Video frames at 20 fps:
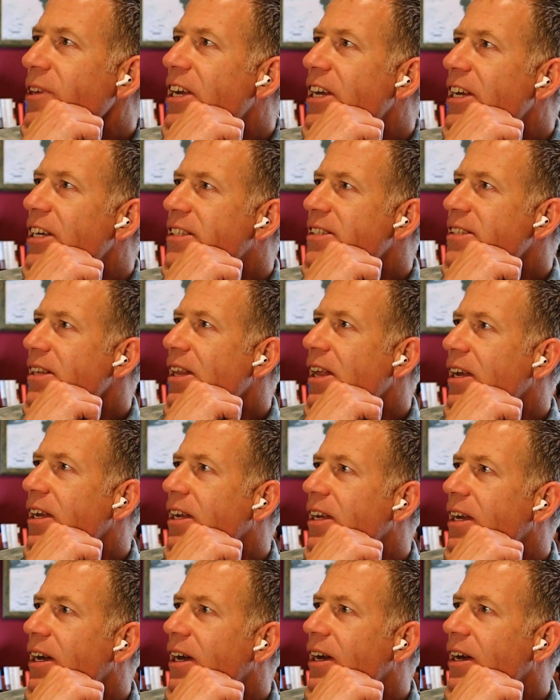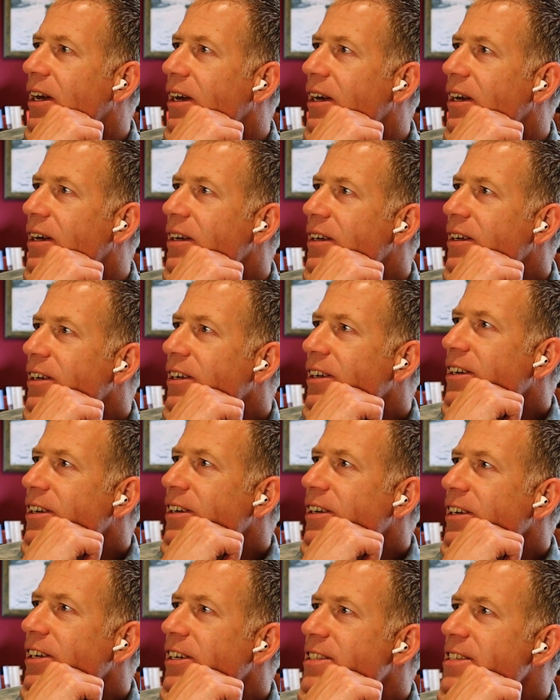it's like
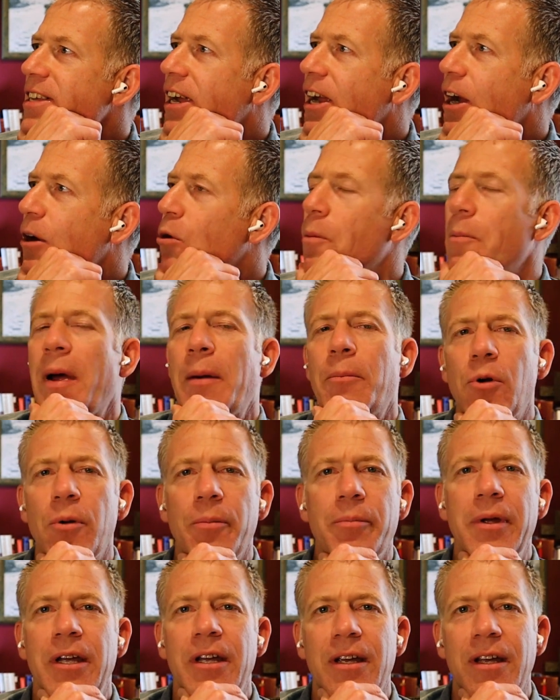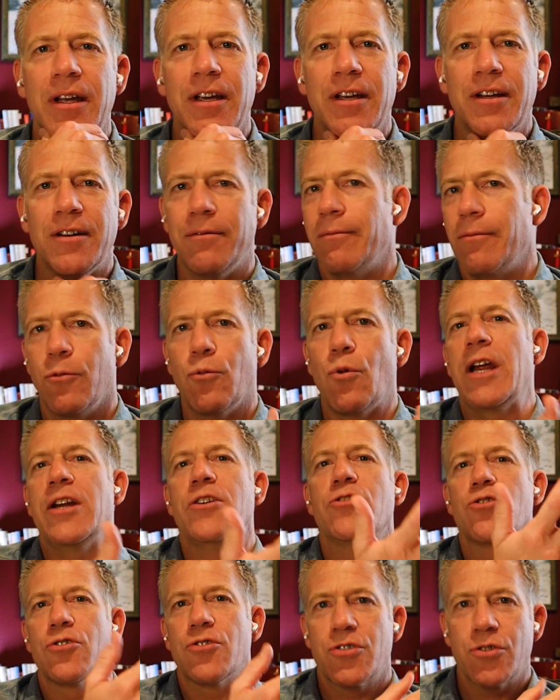I remember being in
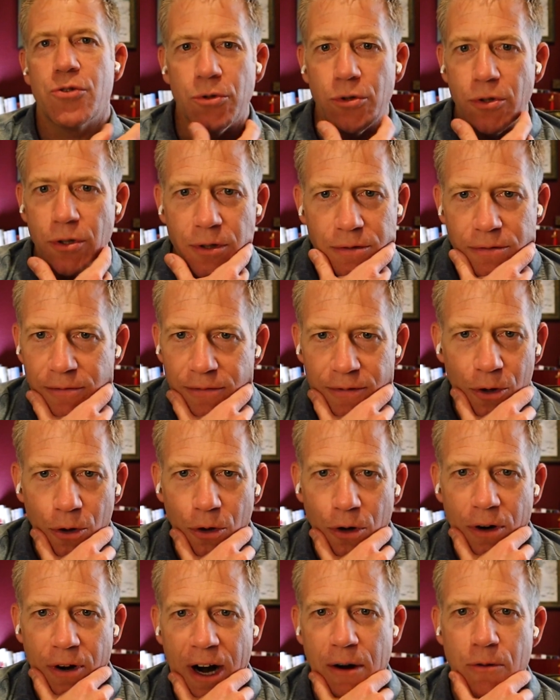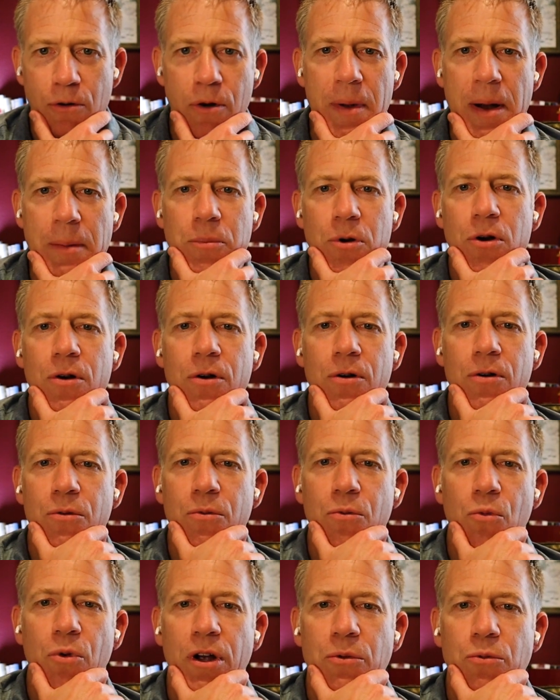Ranger School, or I remember
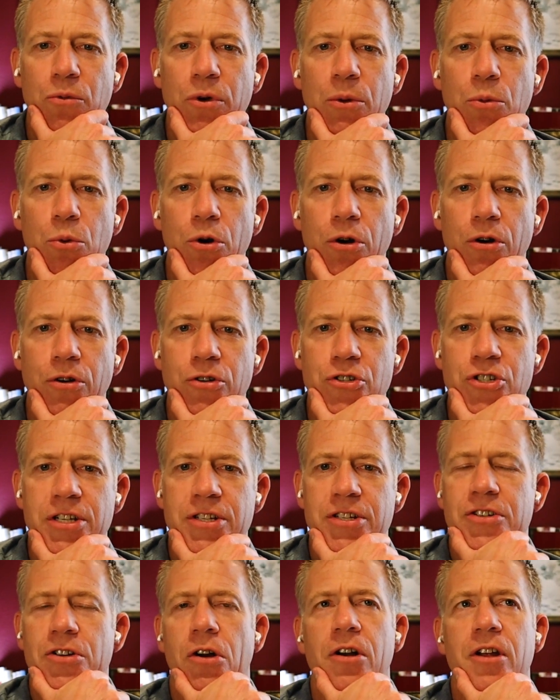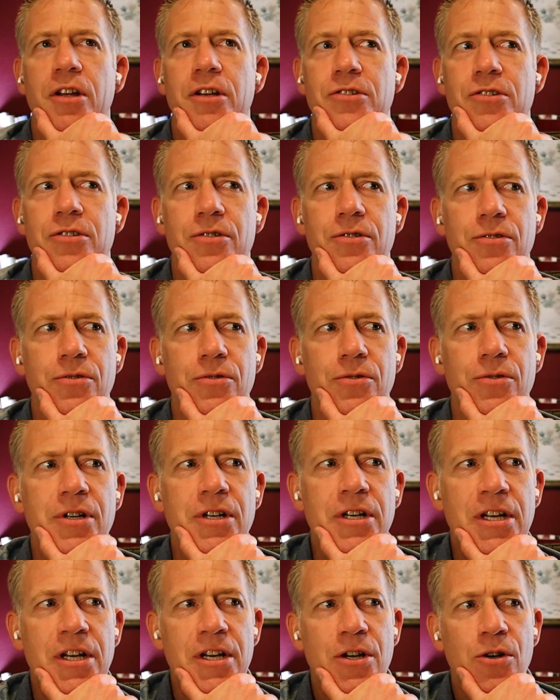when we were just starting to
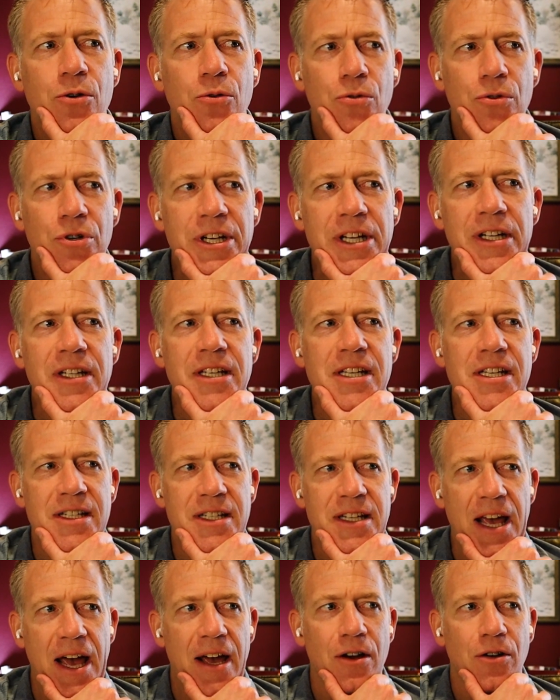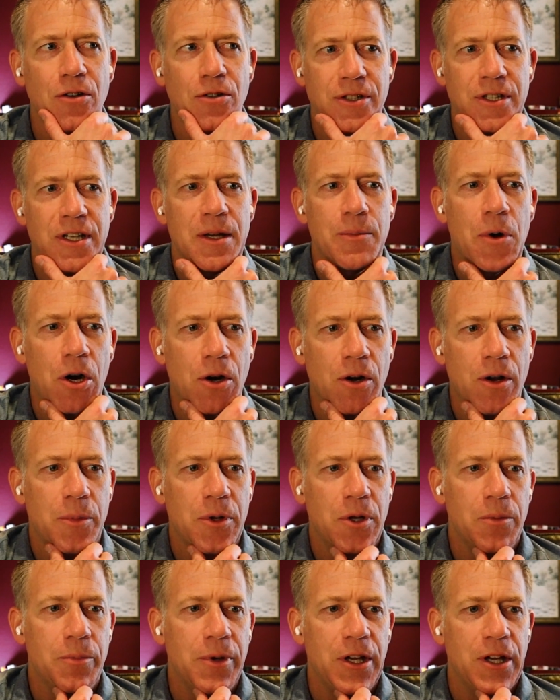really scale Team
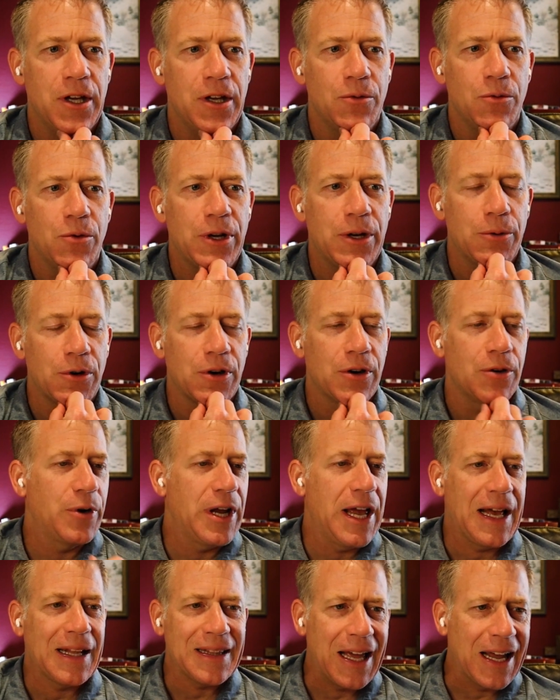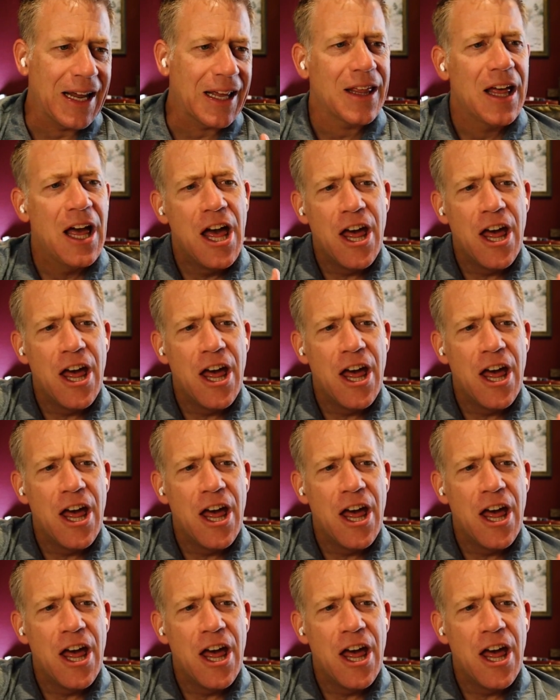RWB. We had like